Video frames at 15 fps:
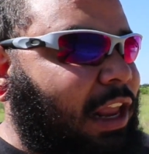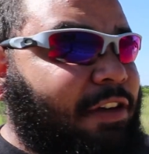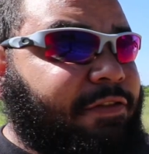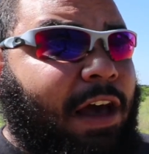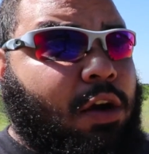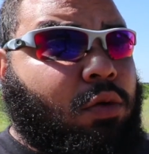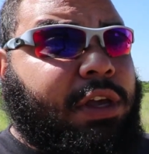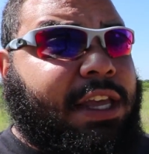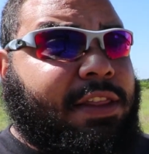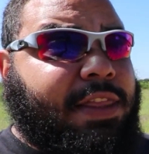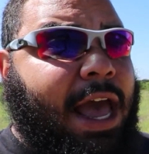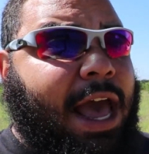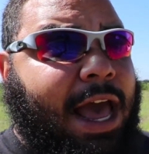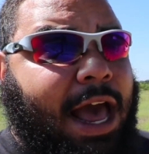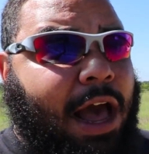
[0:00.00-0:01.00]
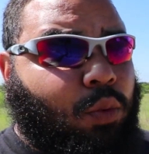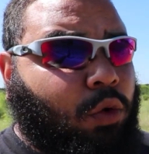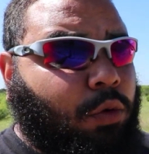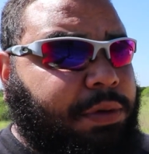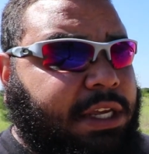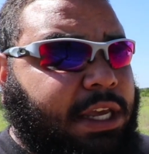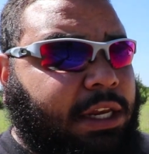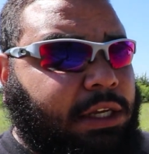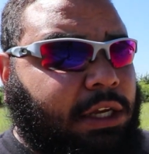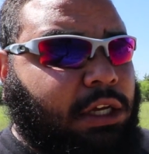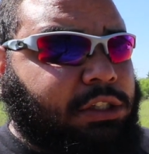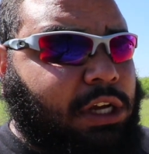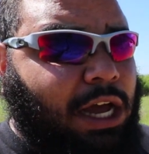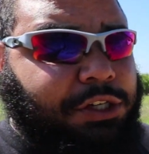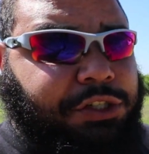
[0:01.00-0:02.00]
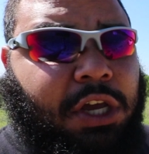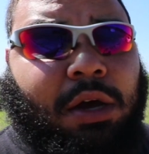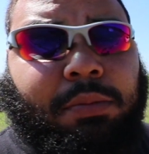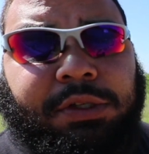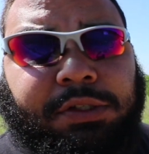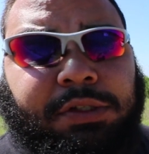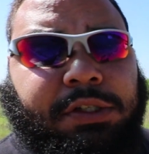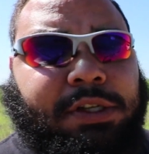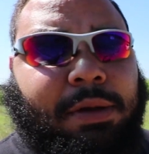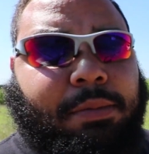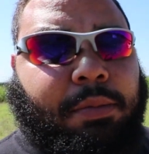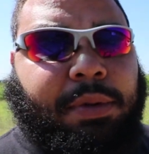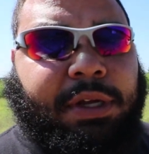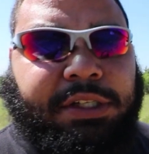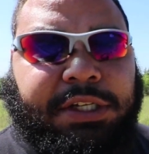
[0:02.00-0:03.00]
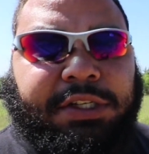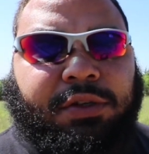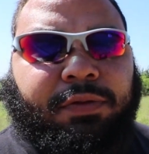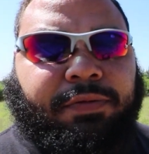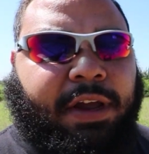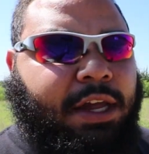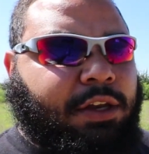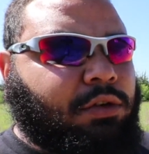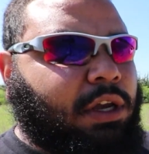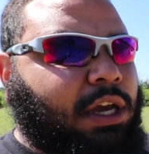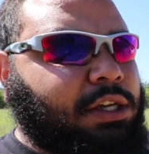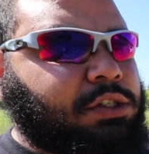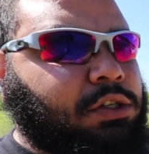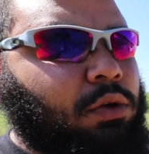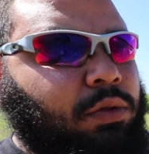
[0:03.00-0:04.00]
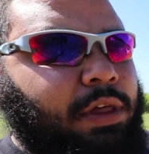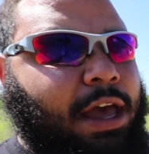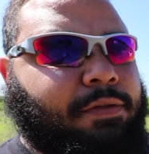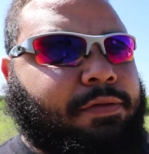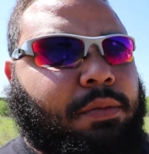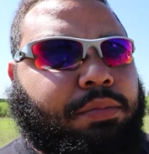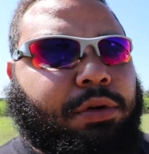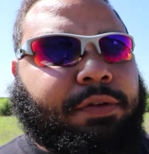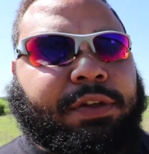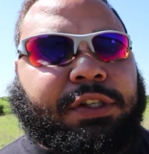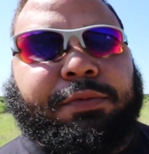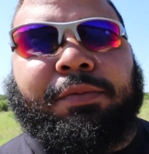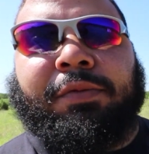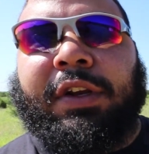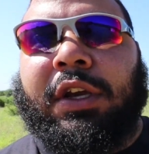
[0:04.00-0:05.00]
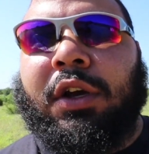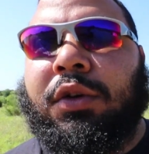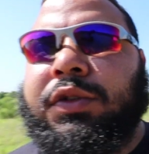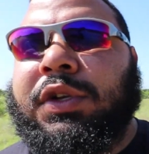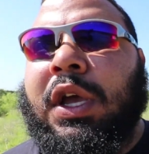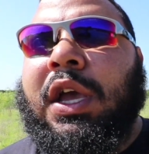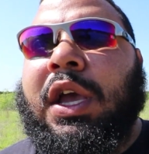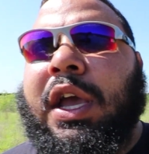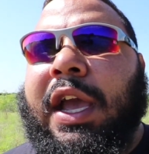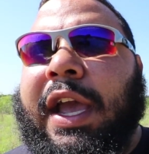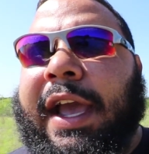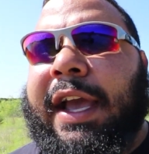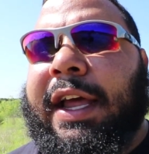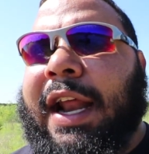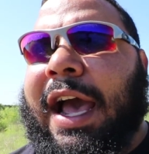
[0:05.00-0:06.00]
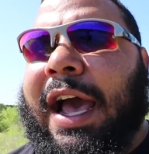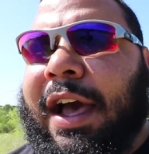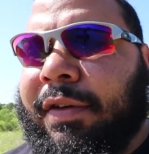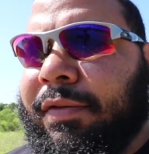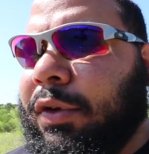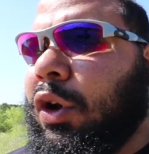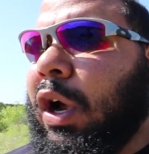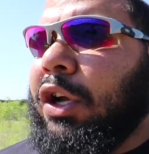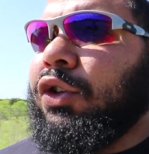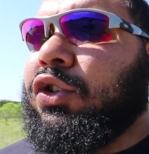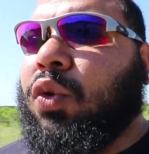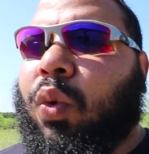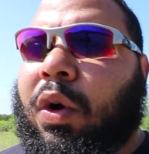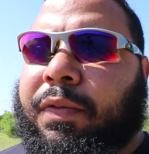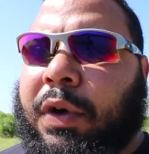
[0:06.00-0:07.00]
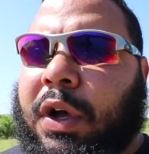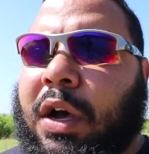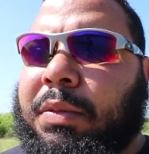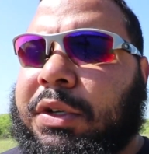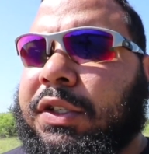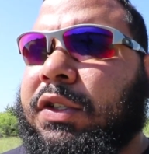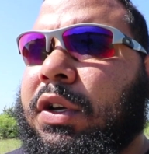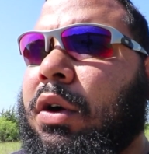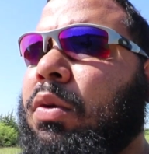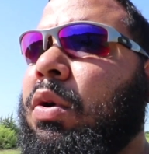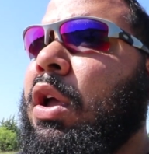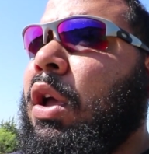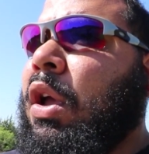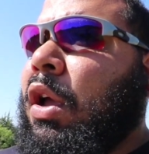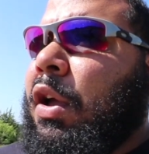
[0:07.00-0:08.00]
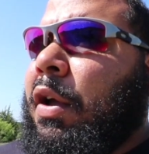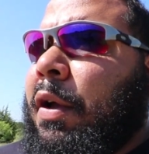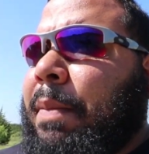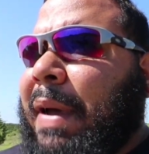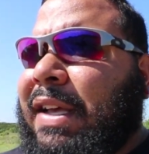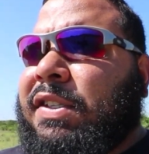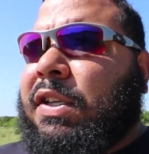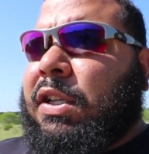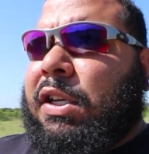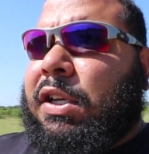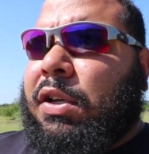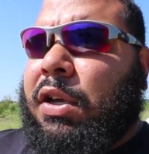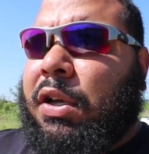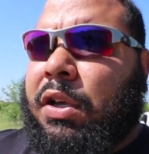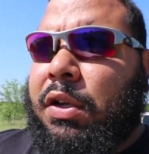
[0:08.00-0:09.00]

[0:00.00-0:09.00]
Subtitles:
If I don't get that, I will be getting a Dodge Cummins because I'm a big diesel fan. You guys know that from previous videos, and I used to work for Cummins, so basically